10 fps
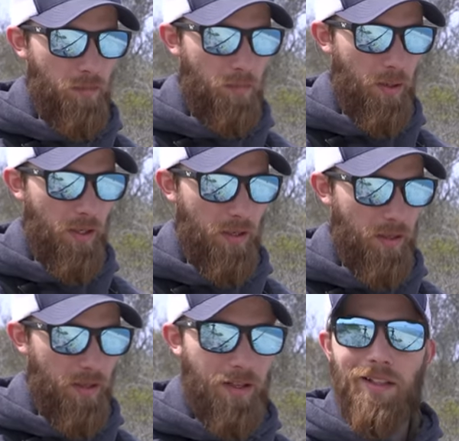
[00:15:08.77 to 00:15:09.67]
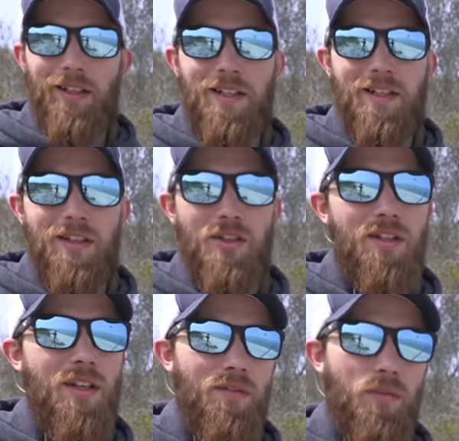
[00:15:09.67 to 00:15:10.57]
But like I said, just
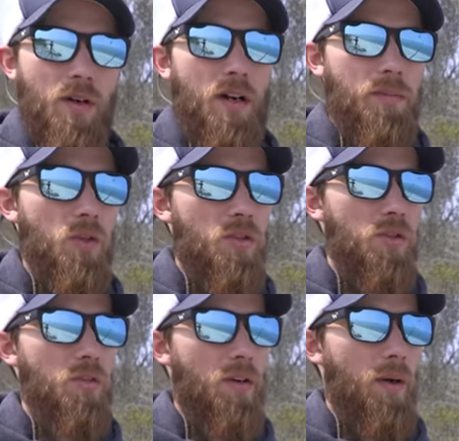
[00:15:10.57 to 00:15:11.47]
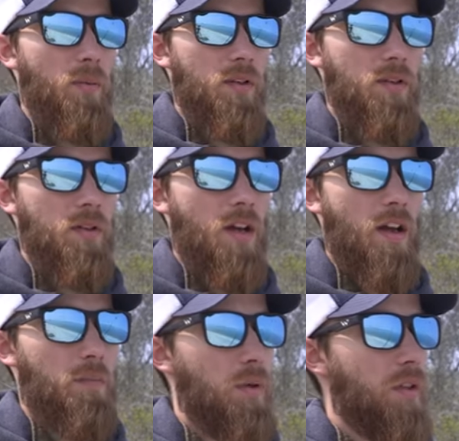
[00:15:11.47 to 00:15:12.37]
out of what I'm used to, I would
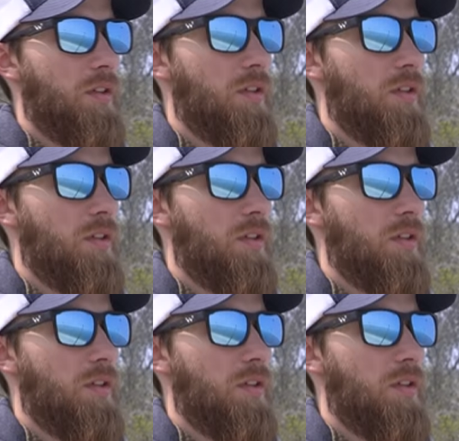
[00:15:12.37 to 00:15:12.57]
have put on the